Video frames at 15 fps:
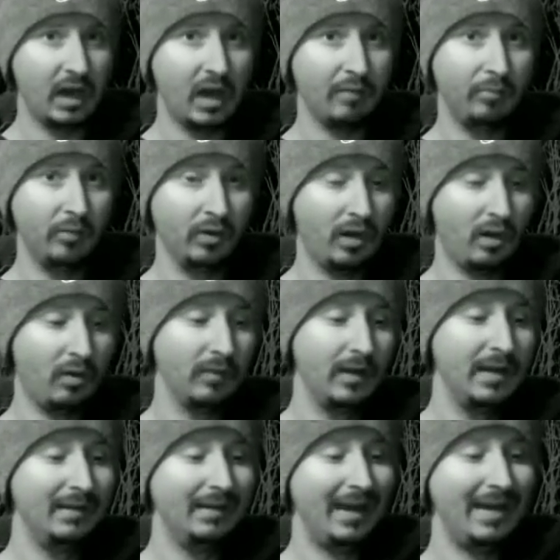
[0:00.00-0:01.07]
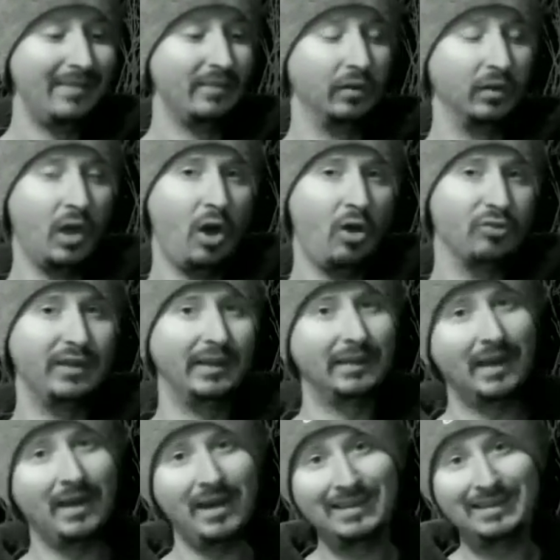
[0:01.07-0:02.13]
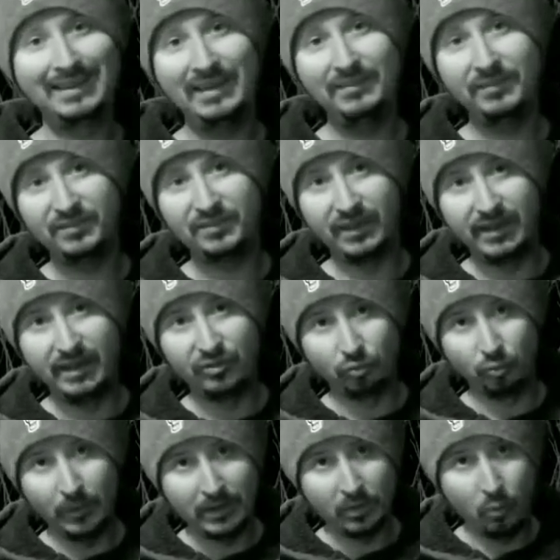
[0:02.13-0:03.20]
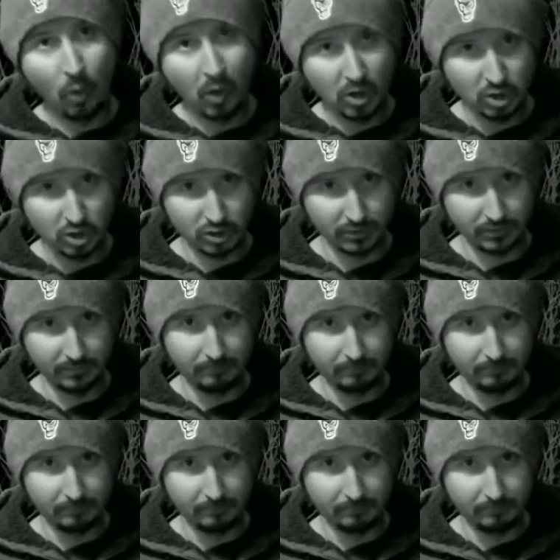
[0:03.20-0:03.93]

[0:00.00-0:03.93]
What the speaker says: God put off and the laws that God give us in His written word.